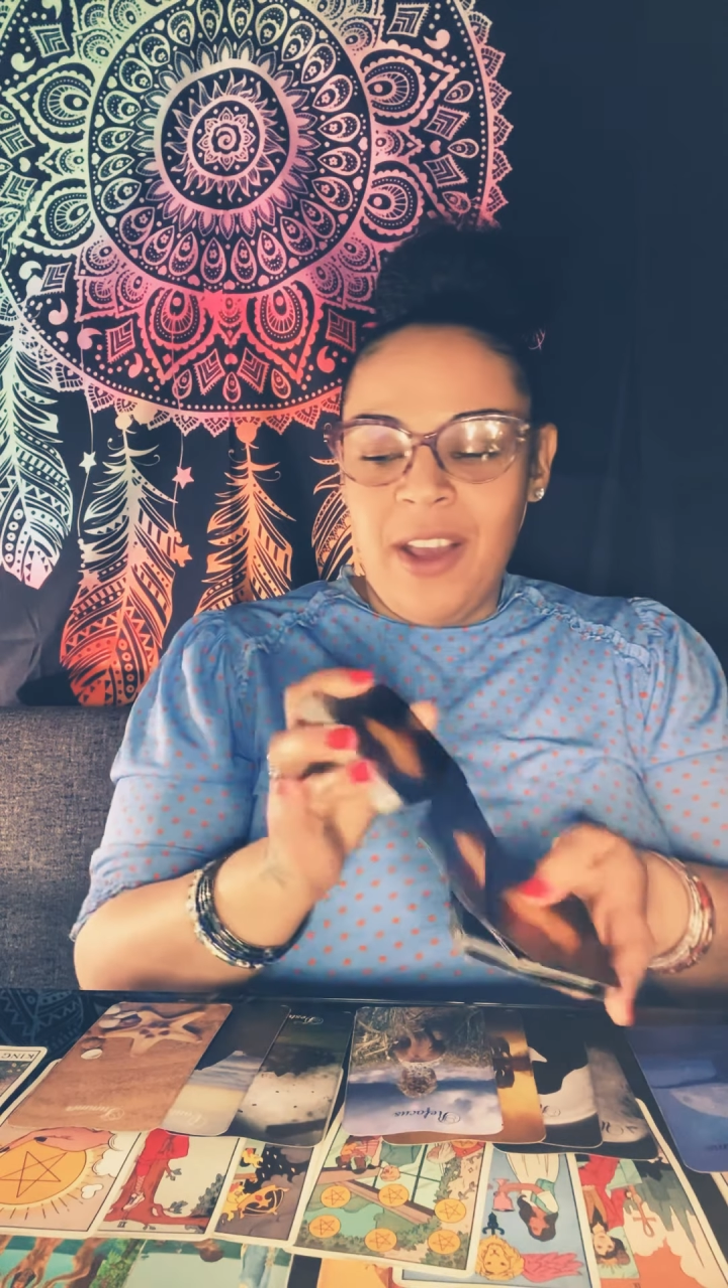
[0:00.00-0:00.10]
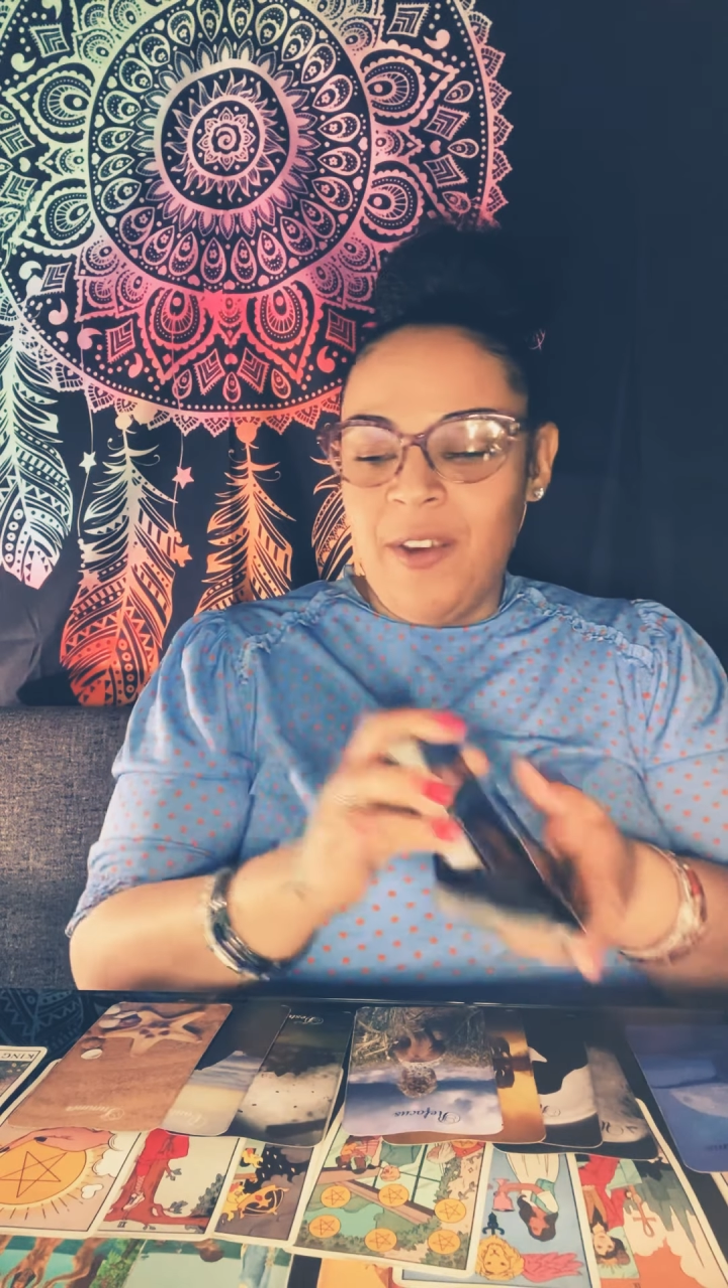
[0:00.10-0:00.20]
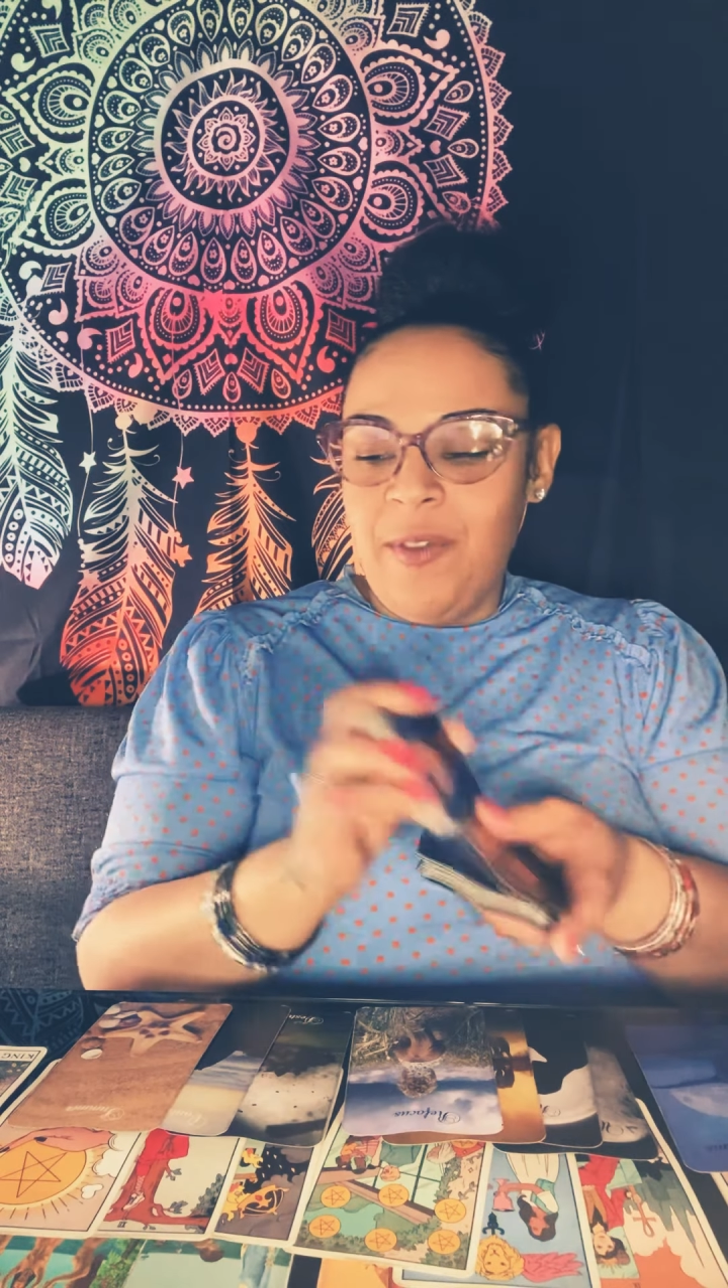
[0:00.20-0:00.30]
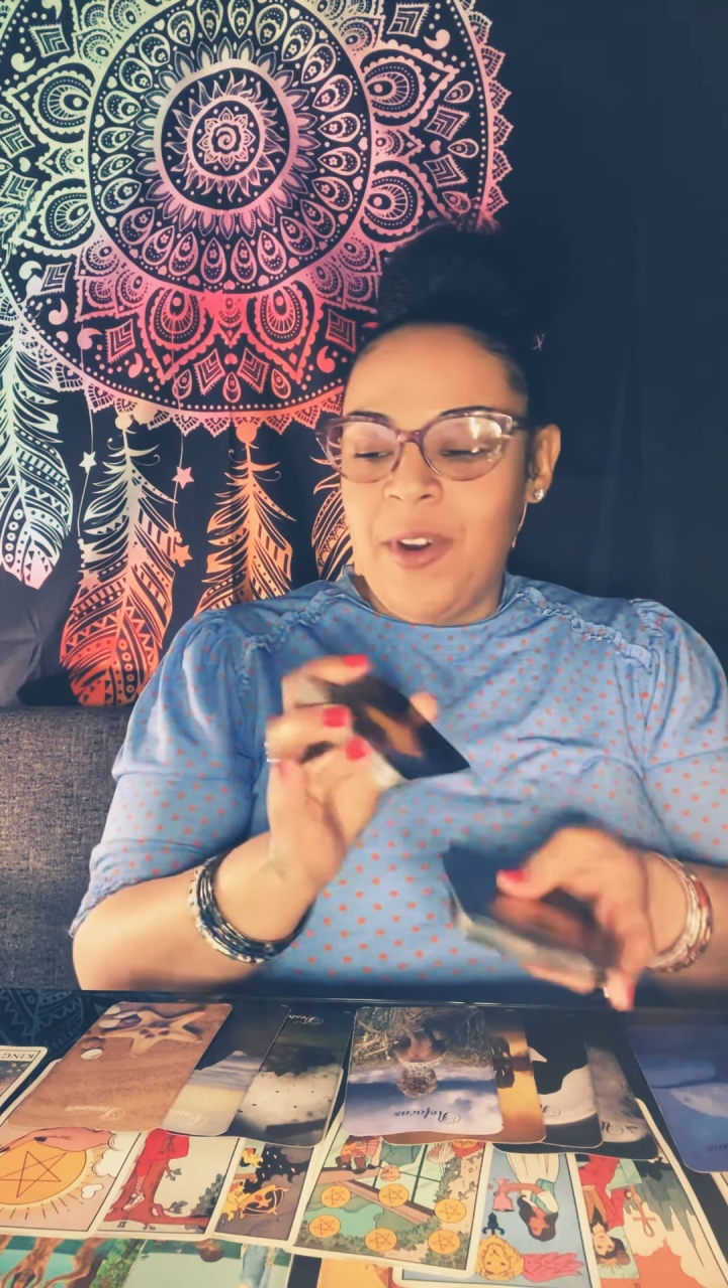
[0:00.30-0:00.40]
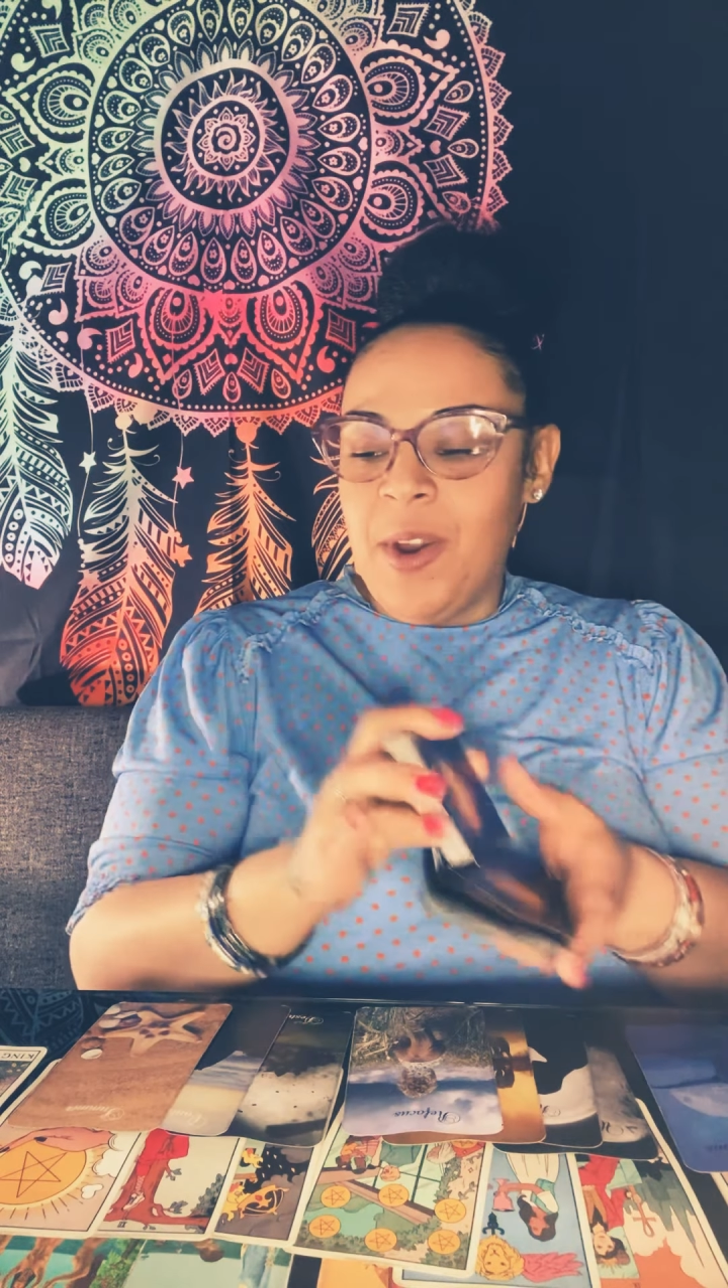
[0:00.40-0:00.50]
and
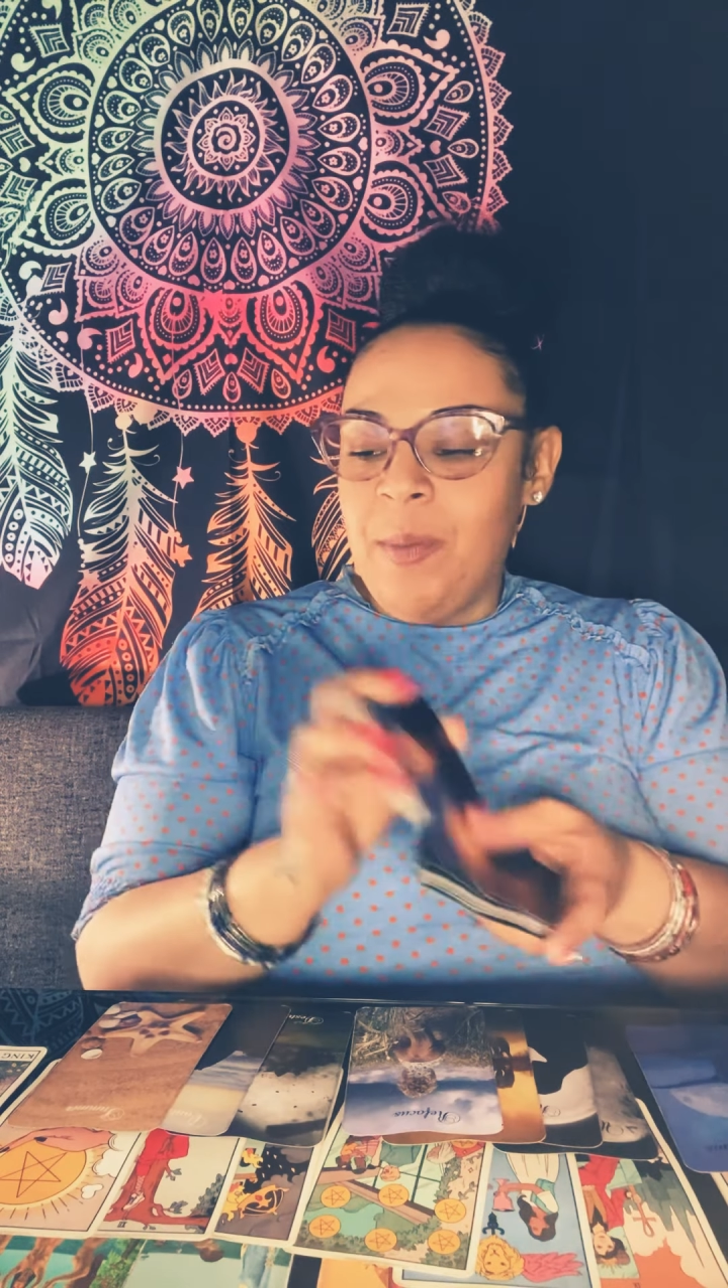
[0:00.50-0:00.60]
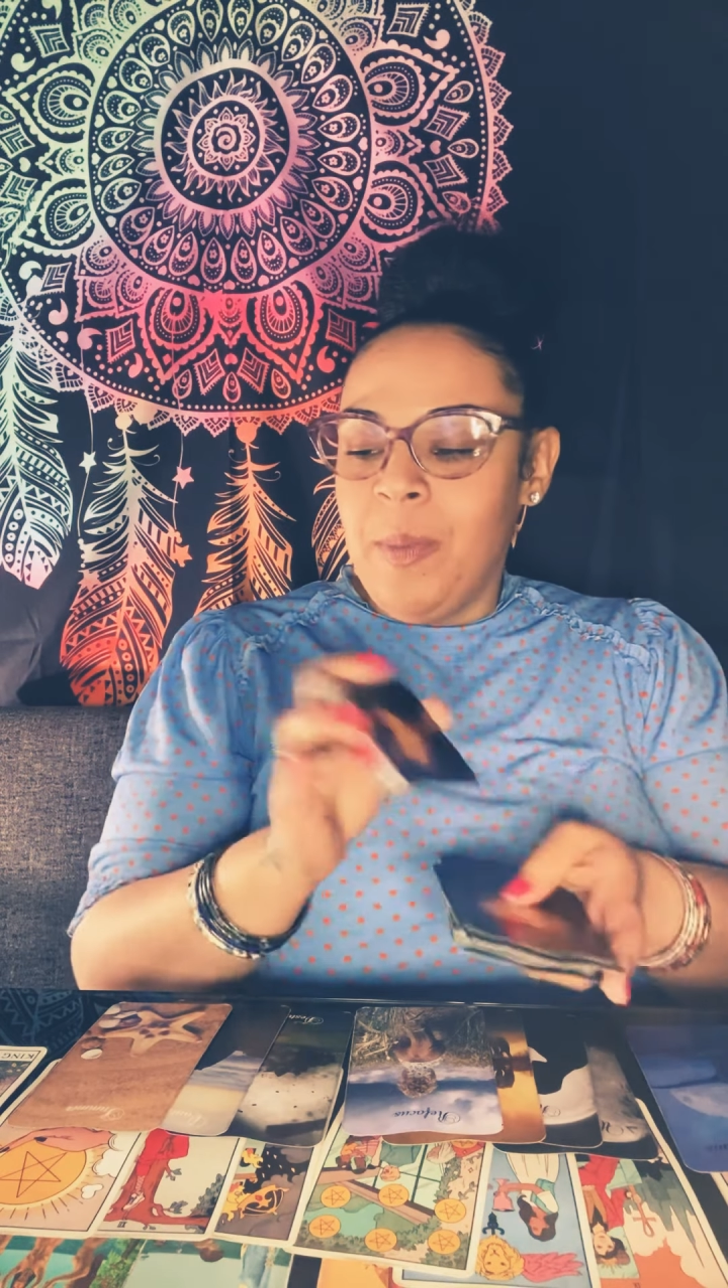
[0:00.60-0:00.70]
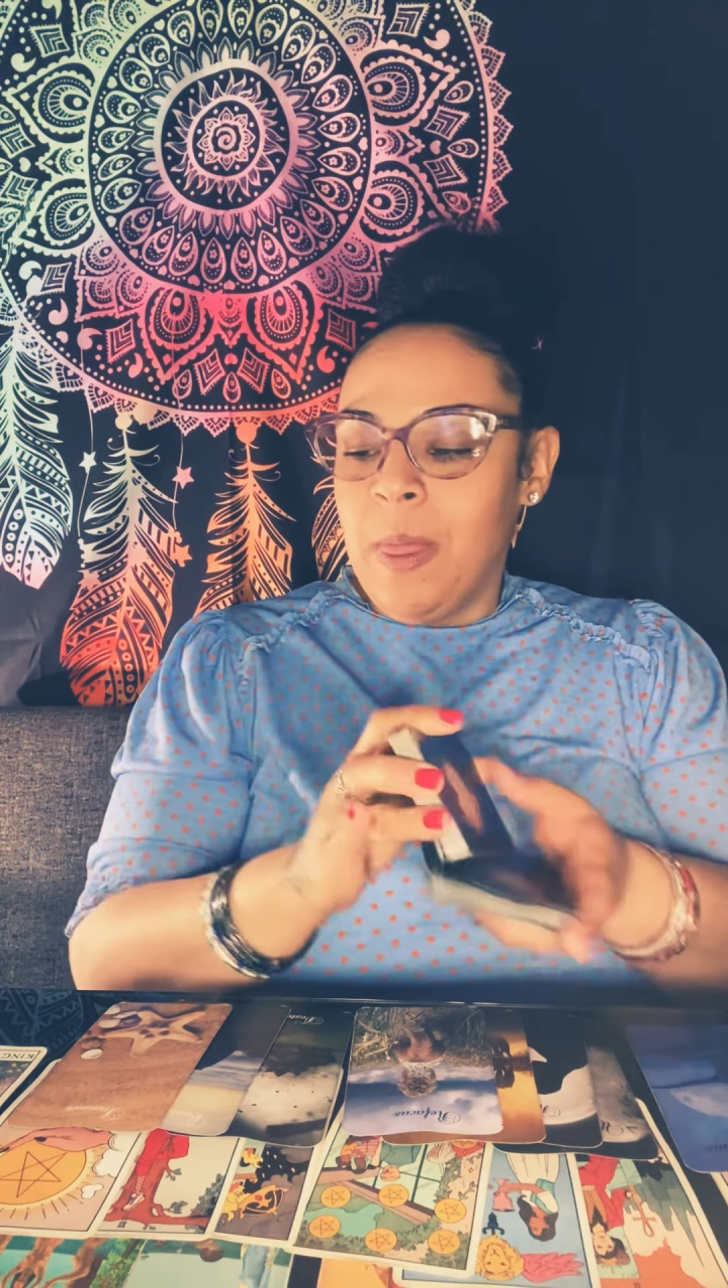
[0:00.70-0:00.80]
confirm